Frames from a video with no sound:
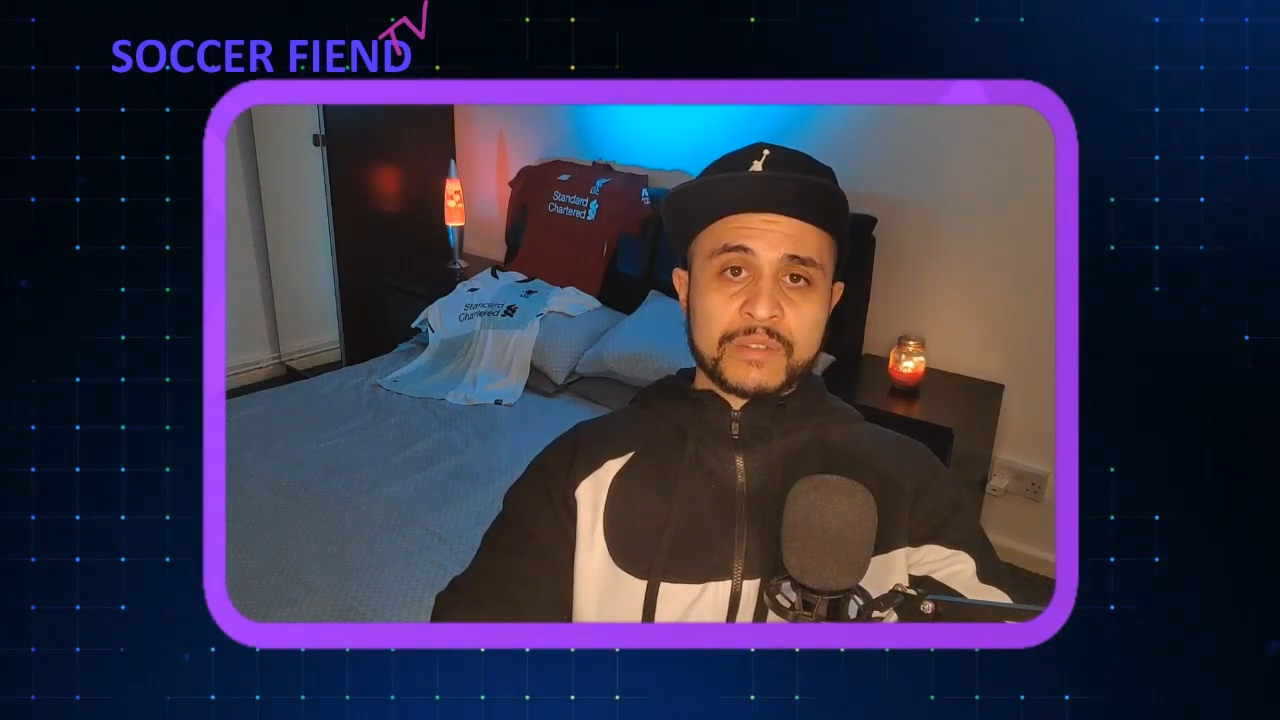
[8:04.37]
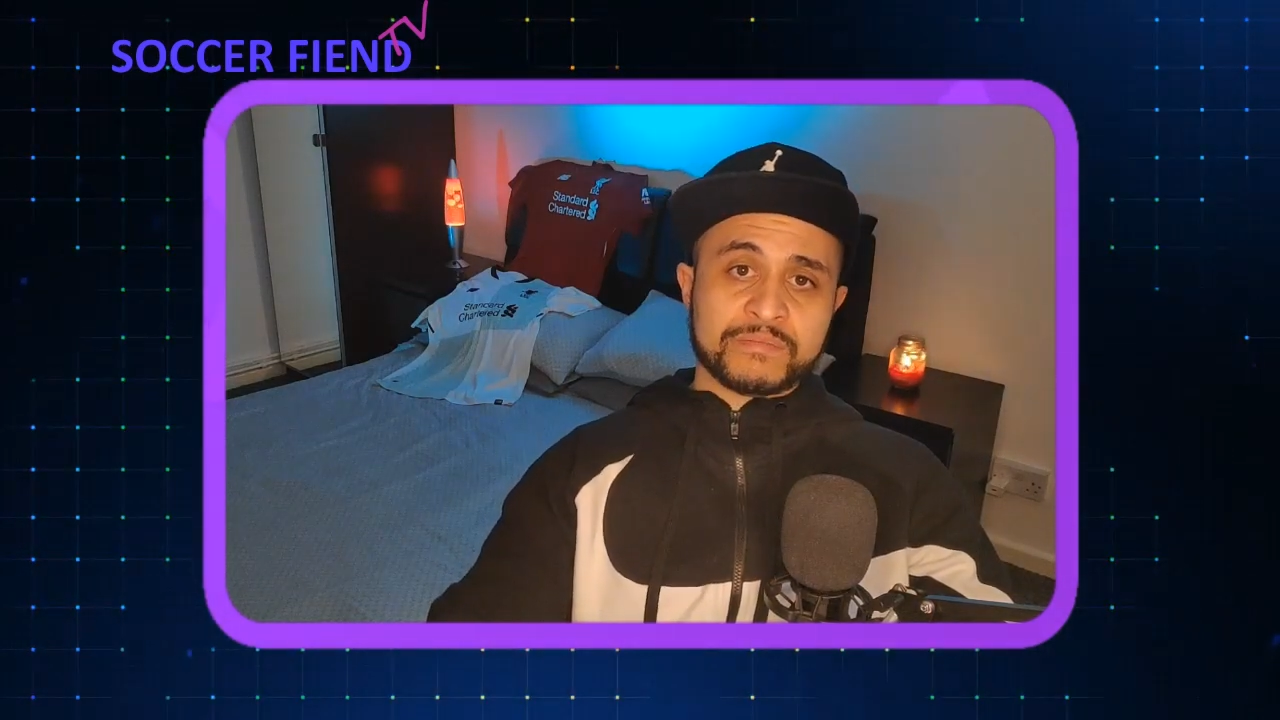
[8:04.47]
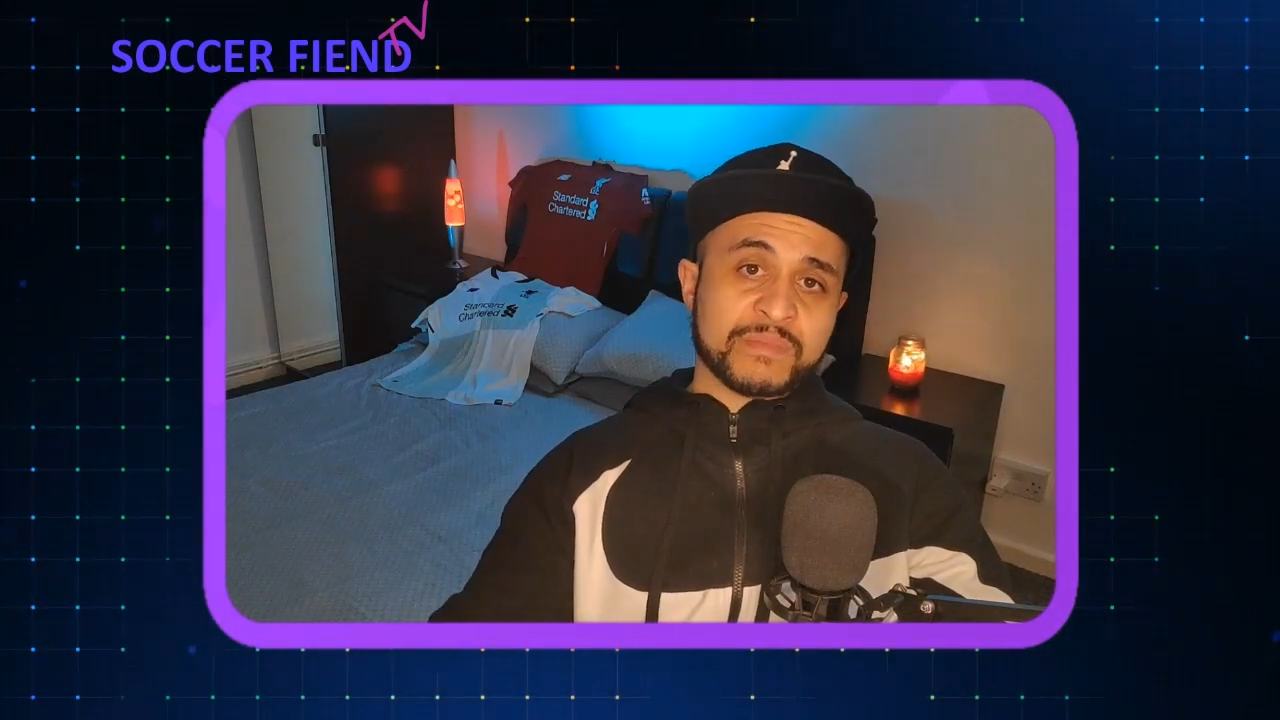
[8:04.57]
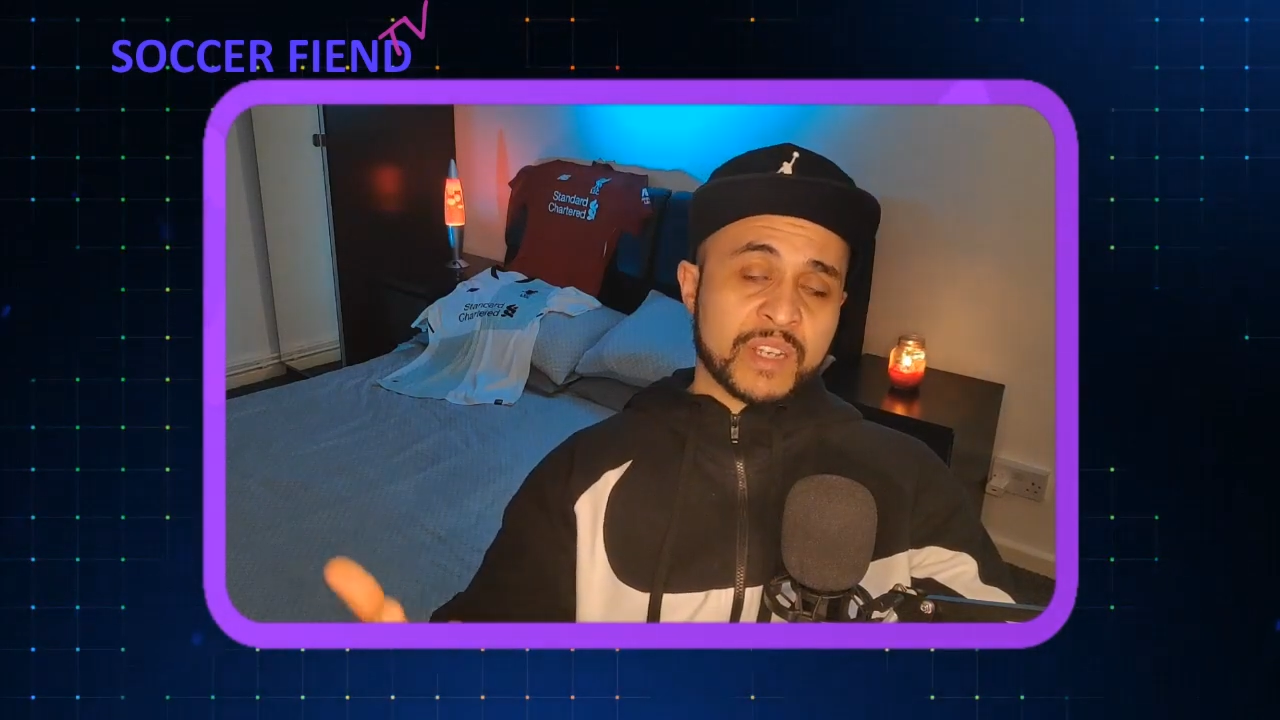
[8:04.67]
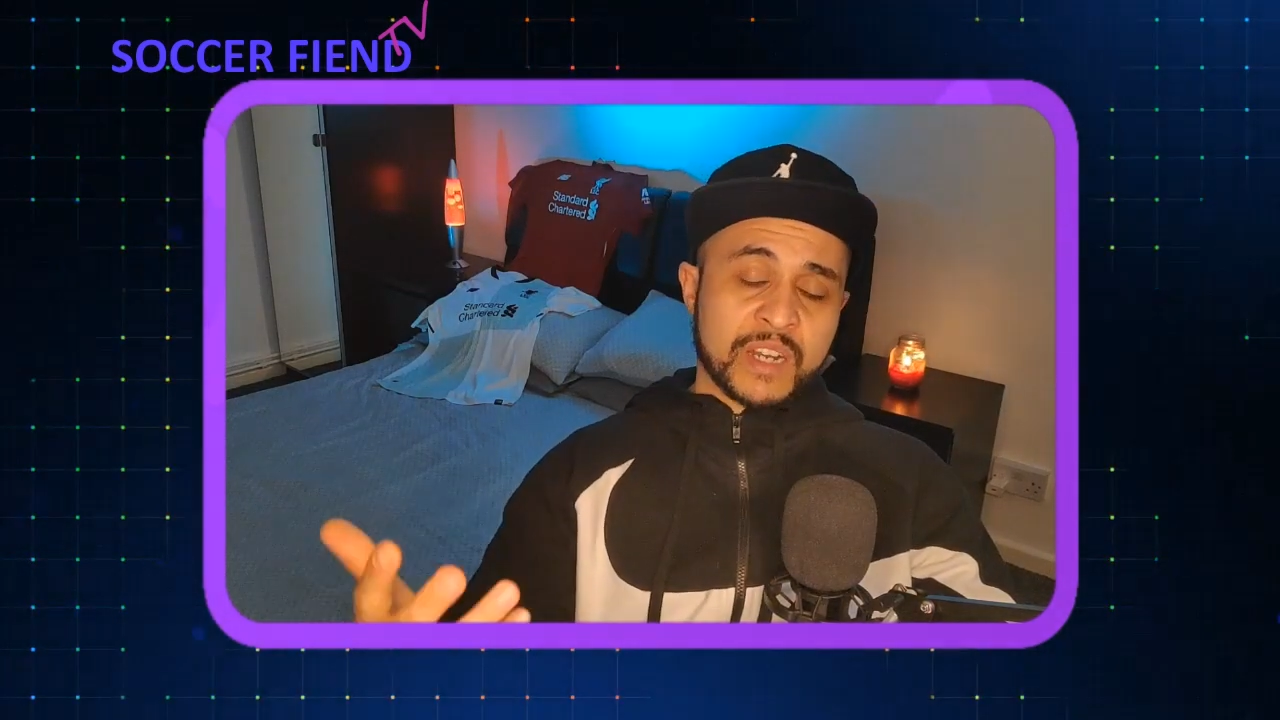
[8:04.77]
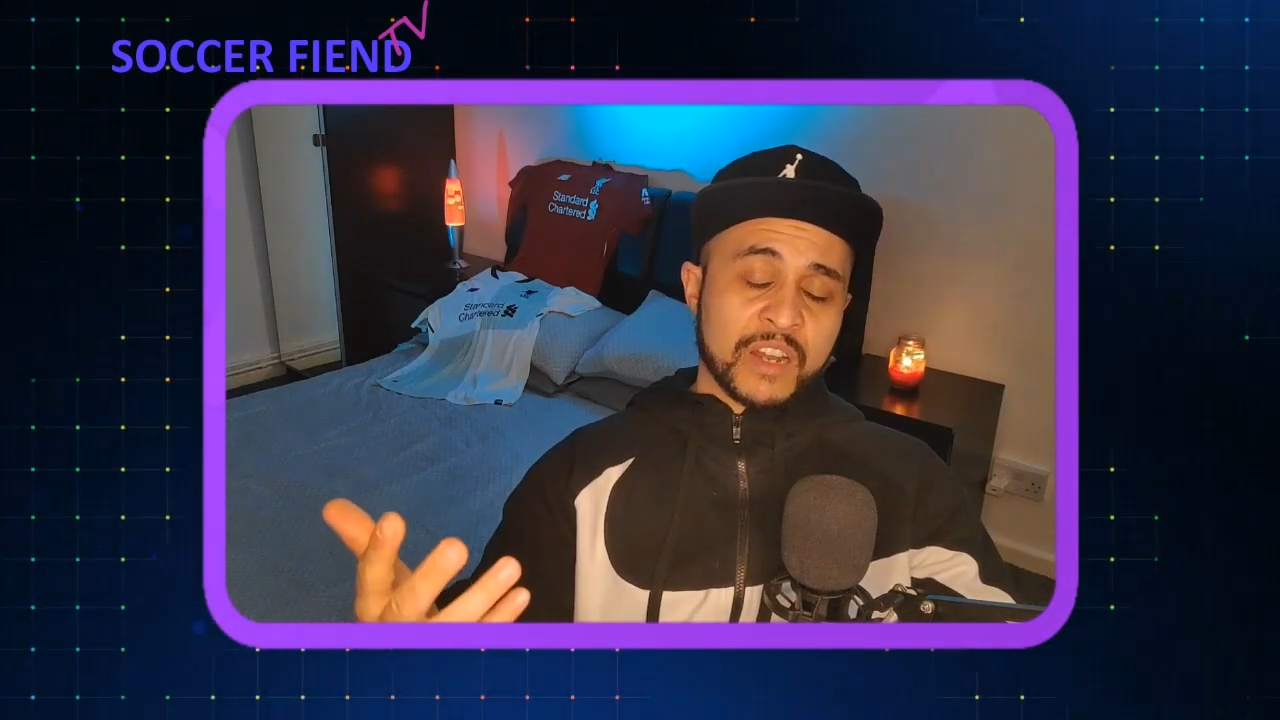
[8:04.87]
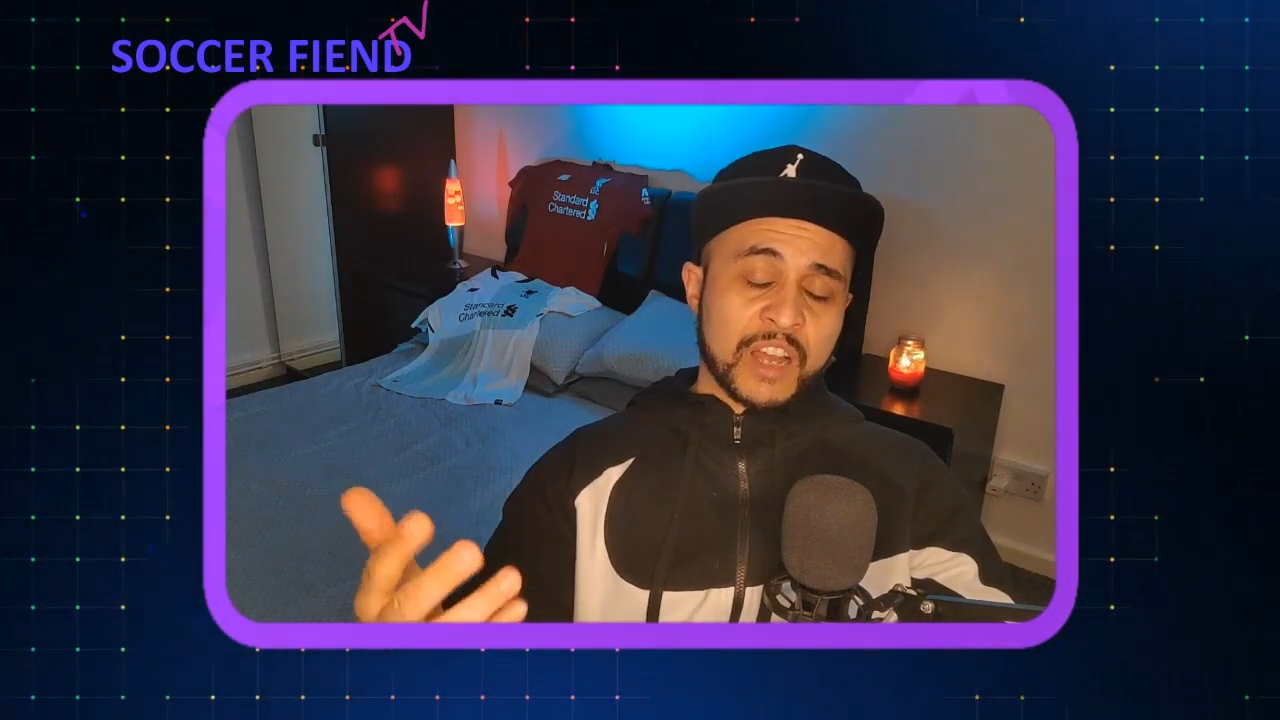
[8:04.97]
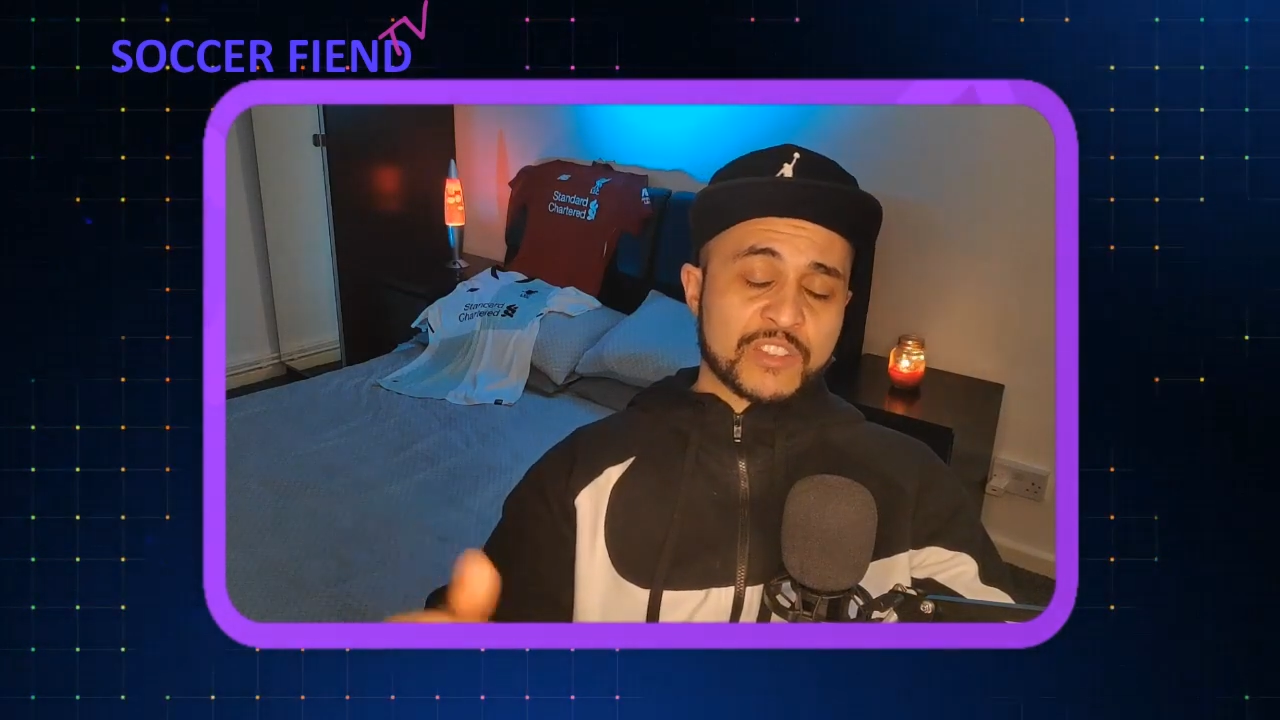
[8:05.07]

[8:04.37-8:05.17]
like